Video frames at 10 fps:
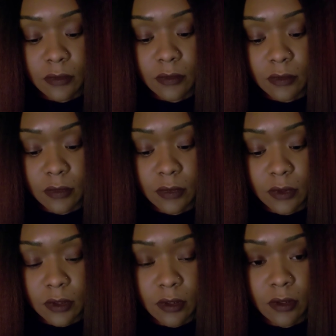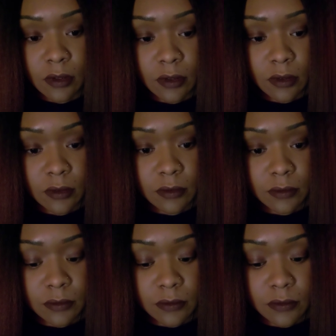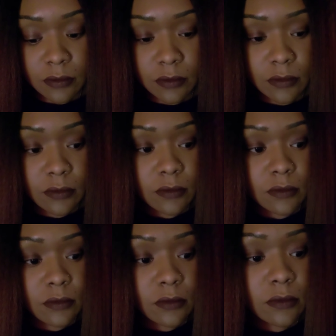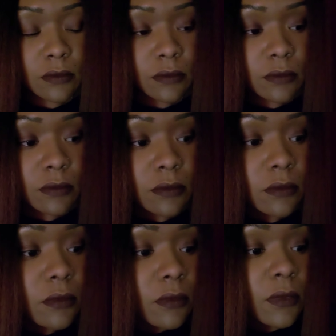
Nothing is said.